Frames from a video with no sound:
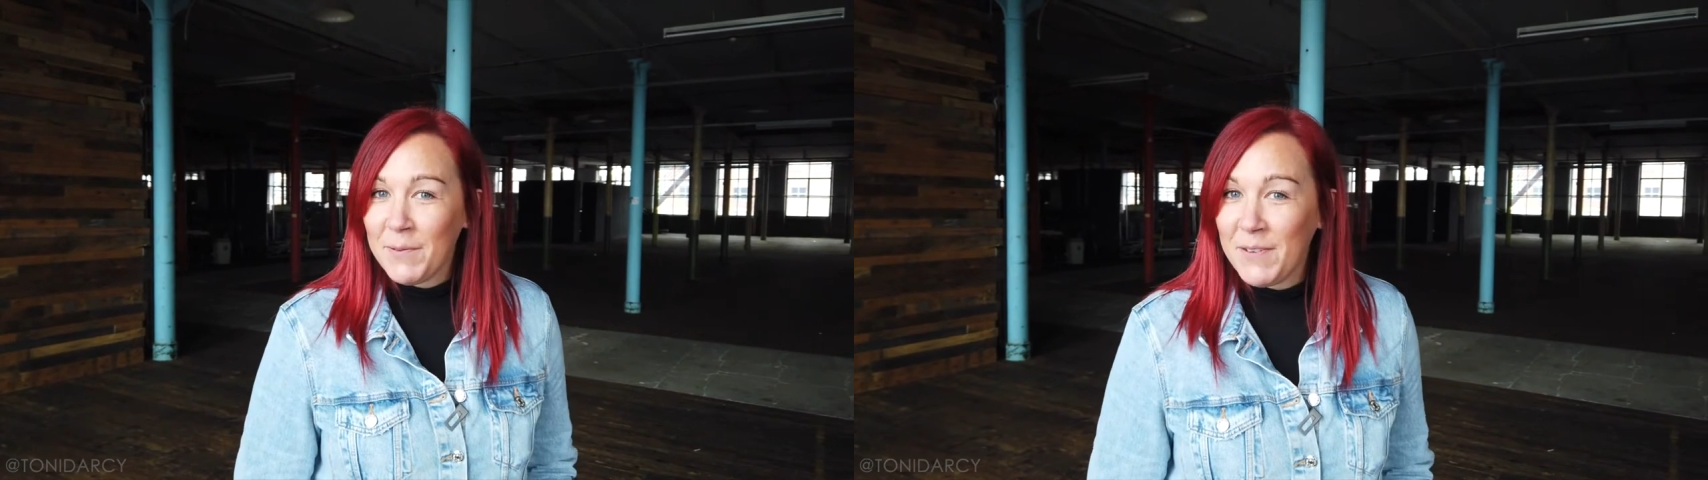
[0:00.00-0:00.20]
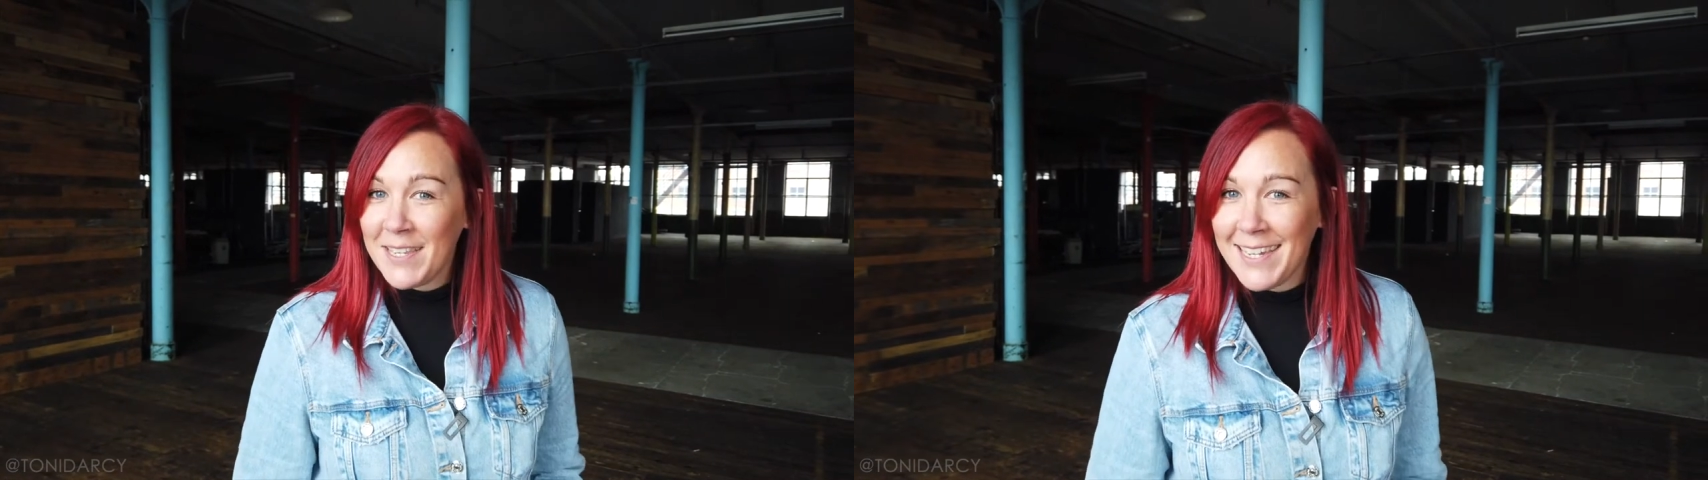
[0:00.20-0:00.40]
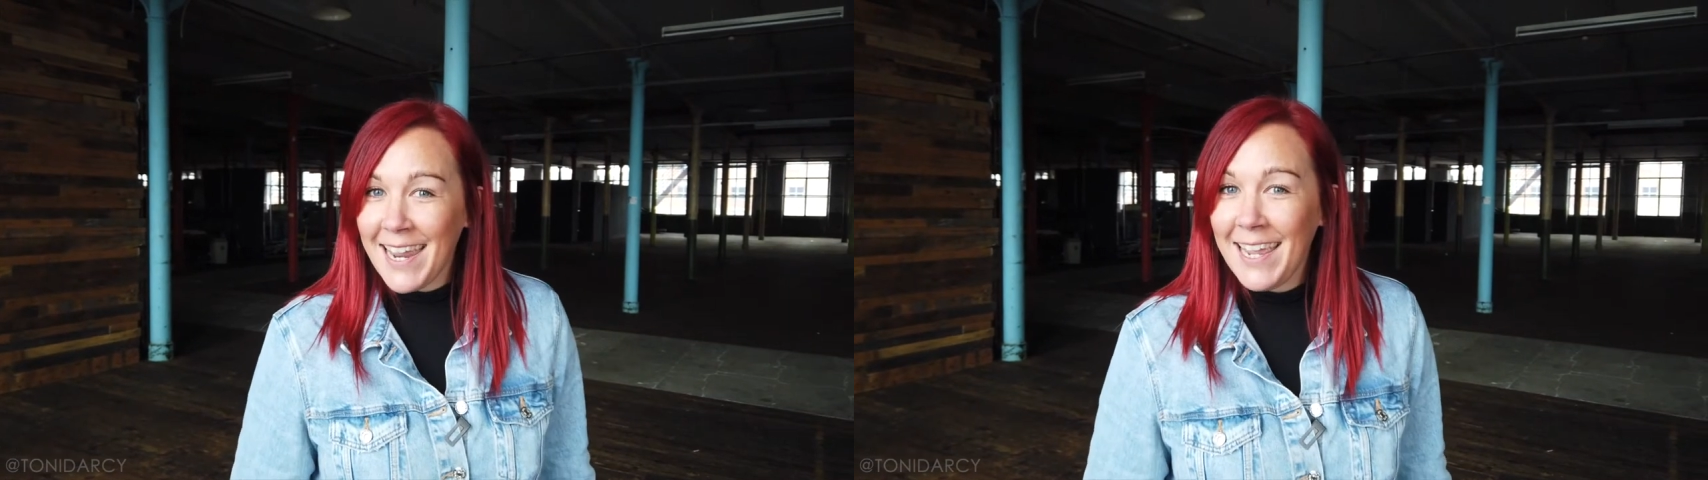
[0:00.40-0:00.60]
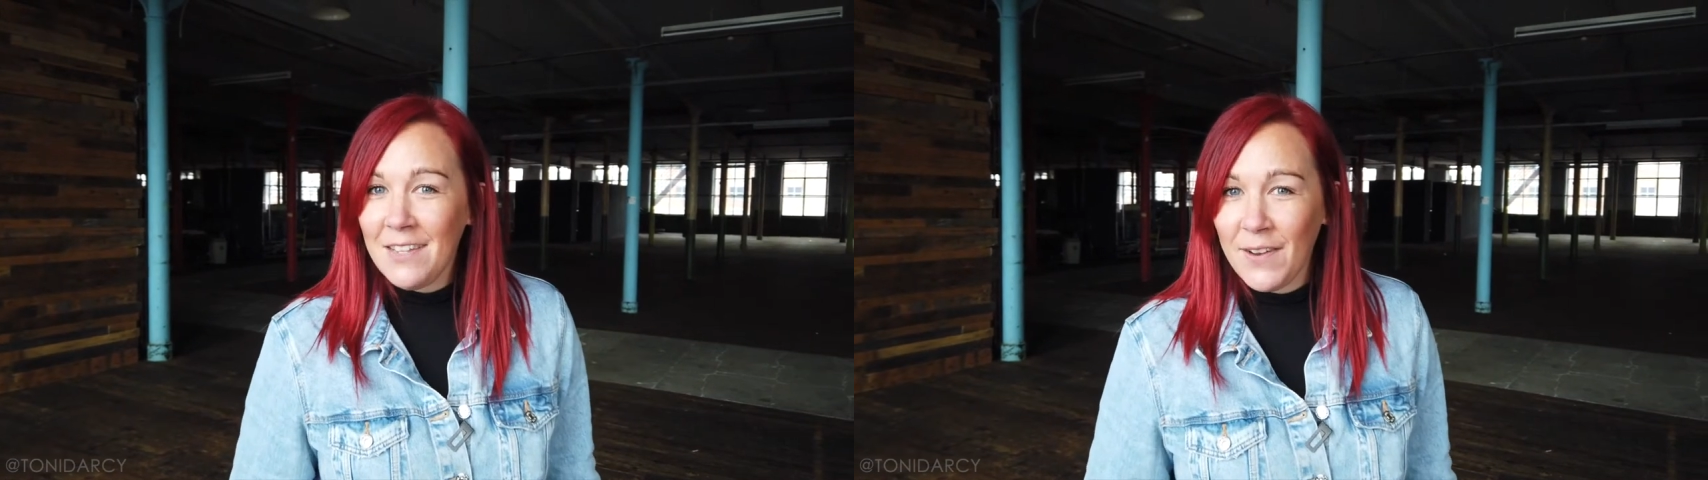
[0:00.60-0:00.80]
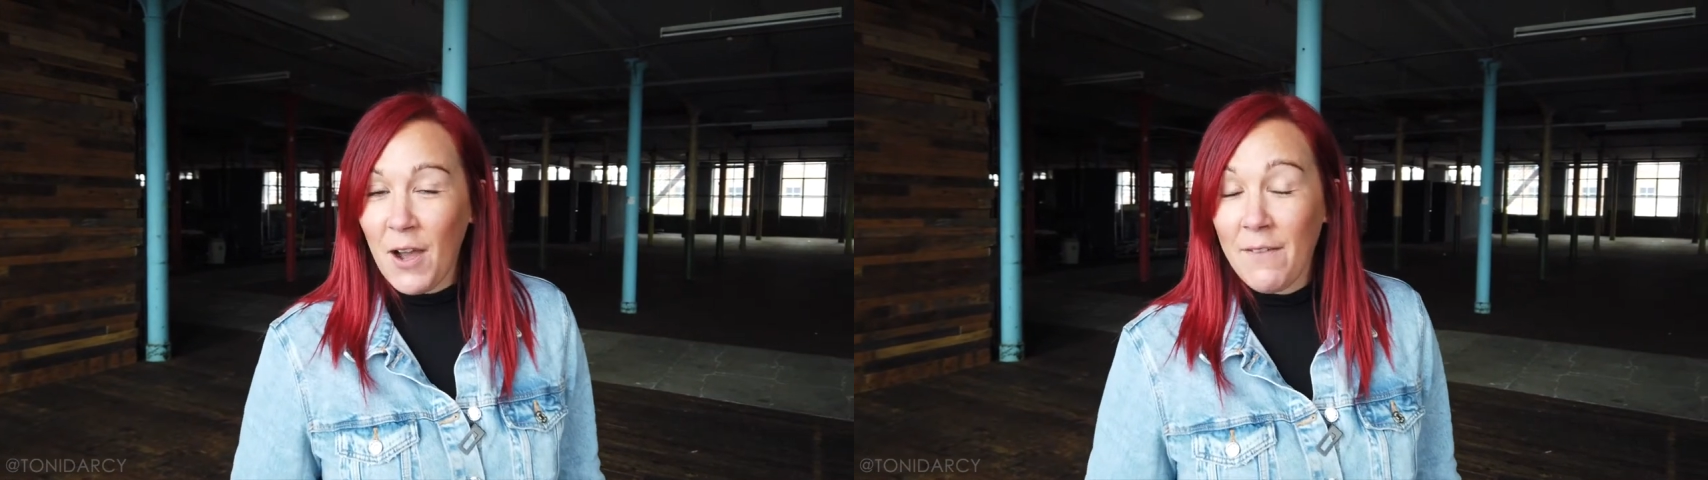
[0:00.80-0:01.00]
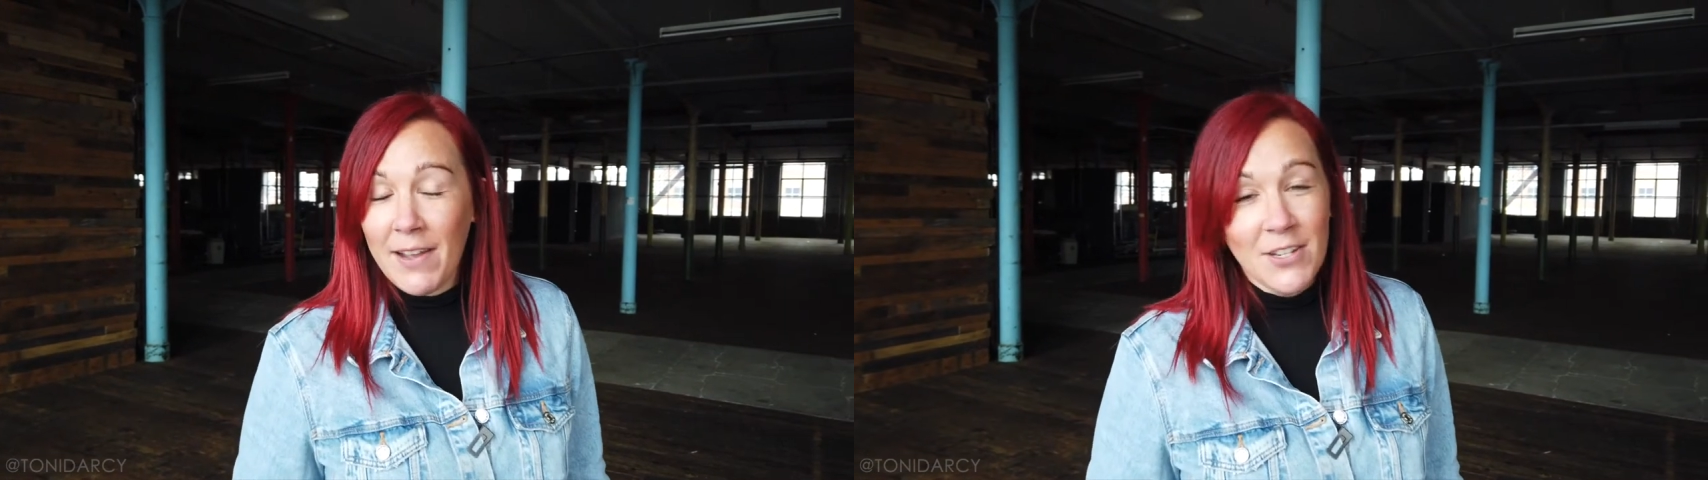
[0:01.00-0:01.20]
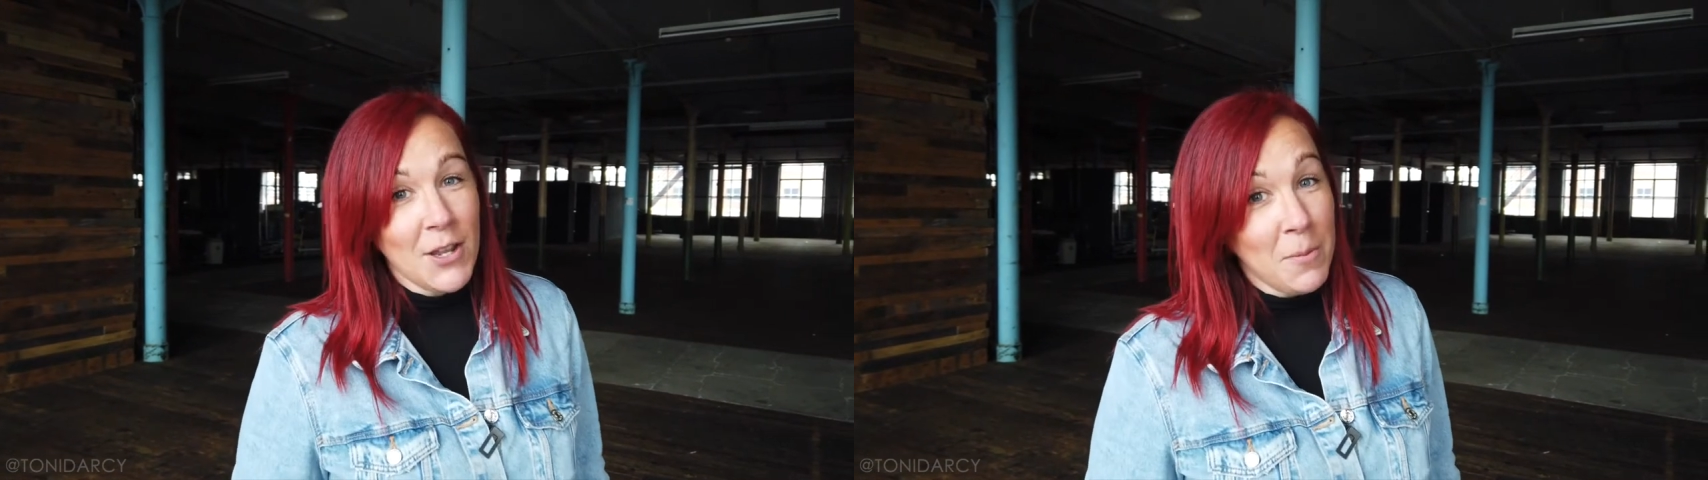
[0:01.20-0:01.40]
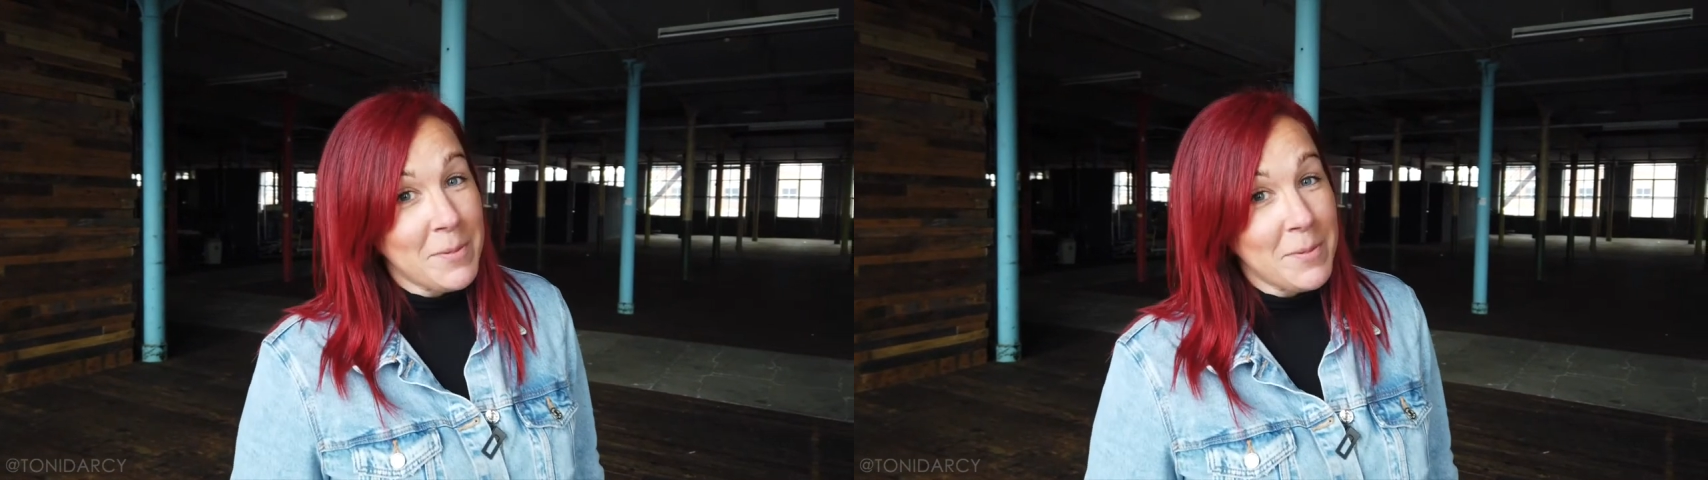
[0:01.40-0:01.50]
But for today's video I've actually